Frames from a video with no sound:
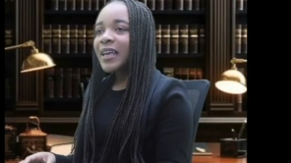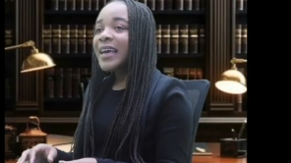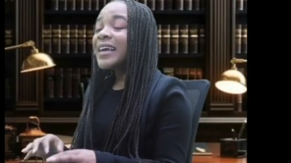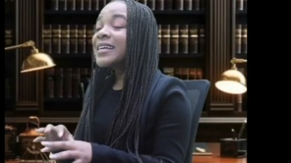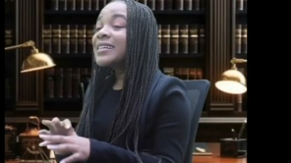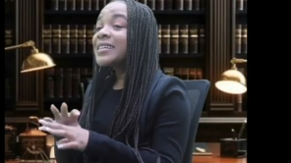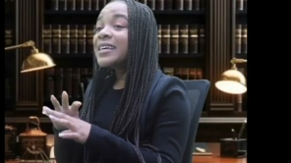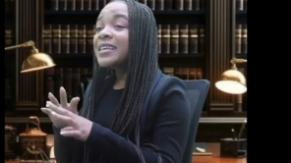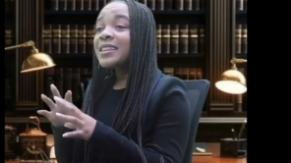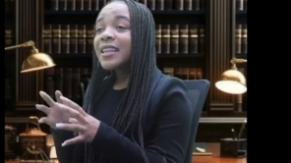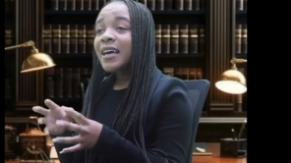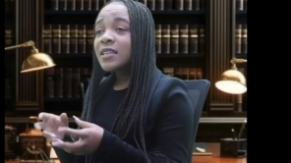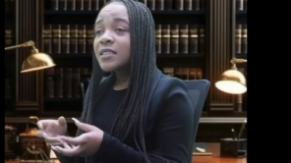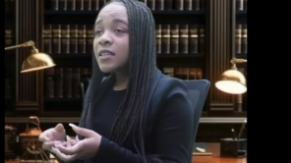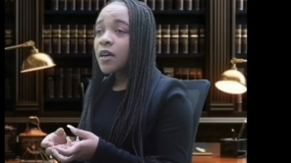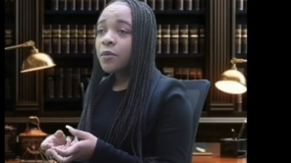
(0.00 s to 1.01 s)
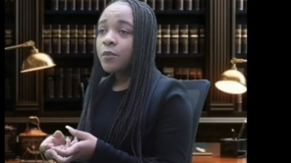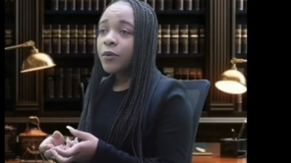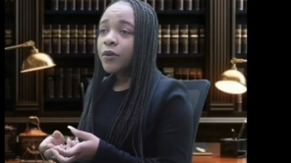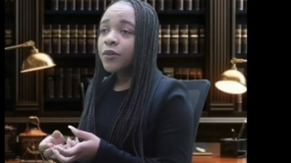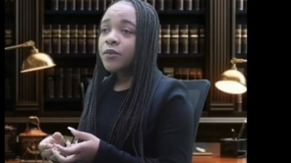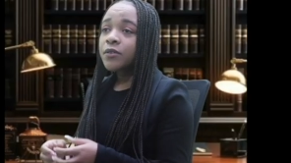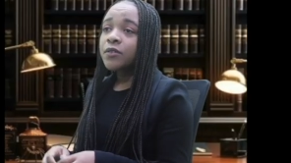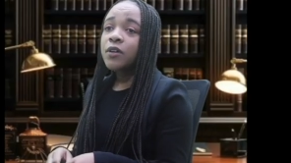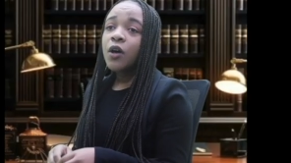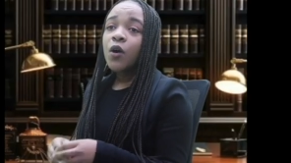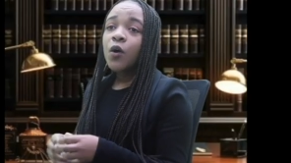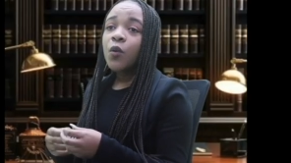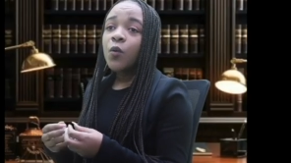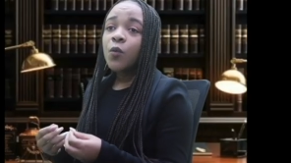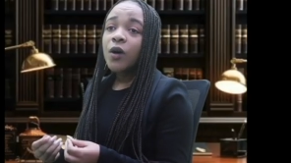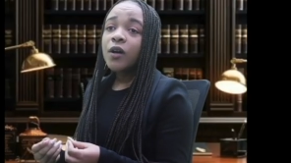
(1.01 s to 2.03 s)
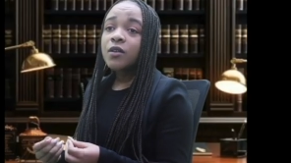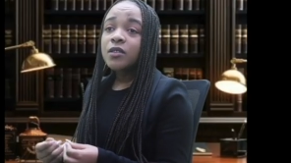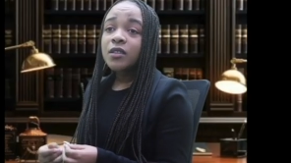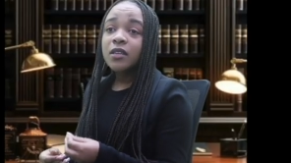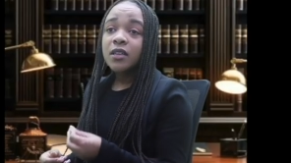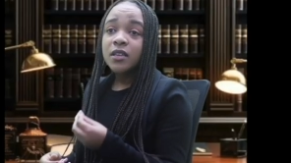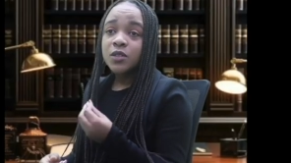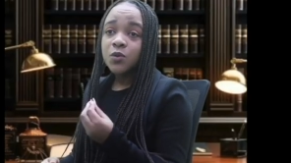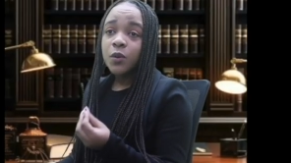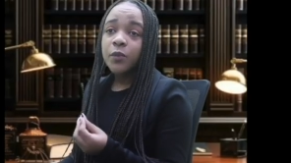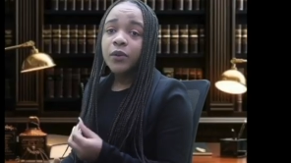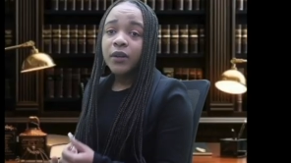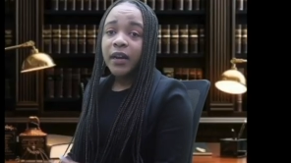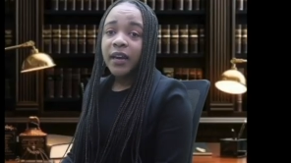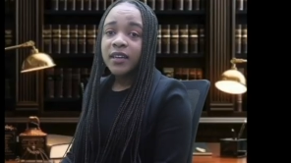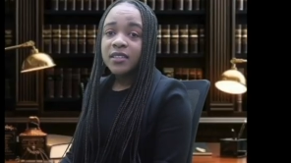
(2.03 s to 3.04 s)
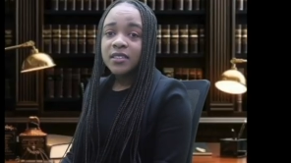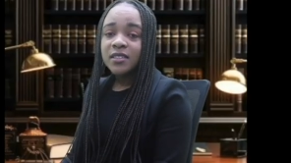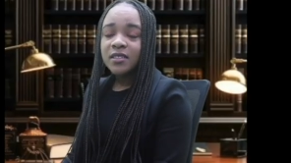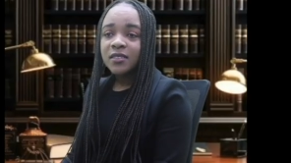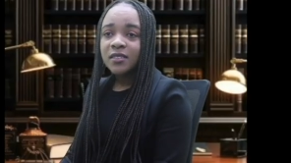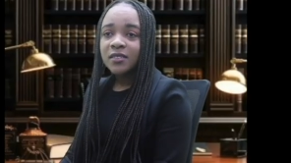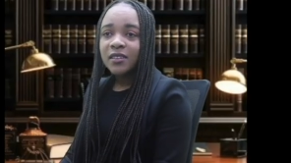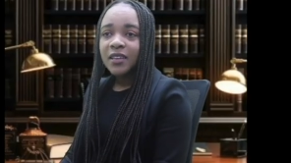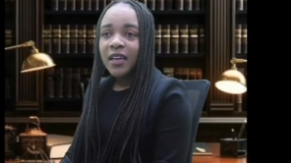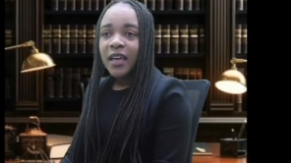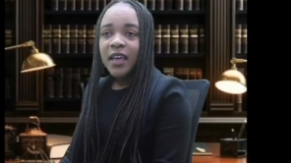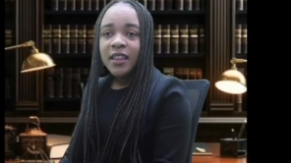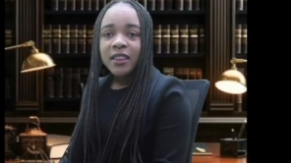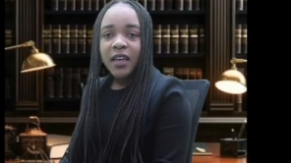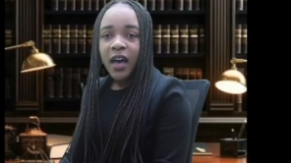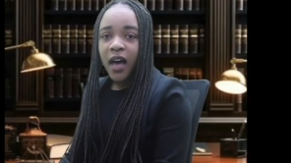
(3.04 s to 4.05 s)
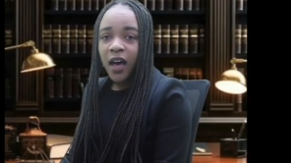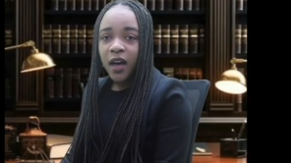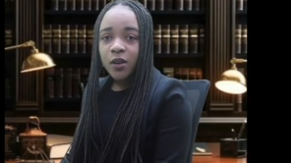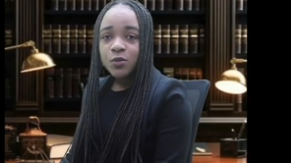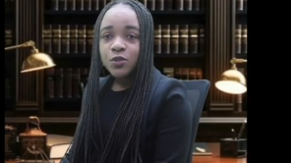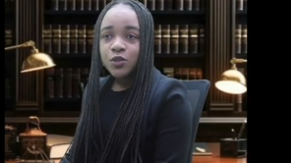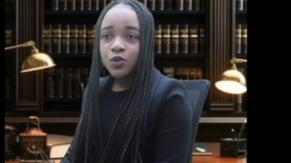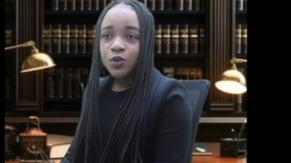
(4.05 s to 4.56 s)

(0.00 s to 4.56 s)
And in that turmoil, wealth is weaponized. The house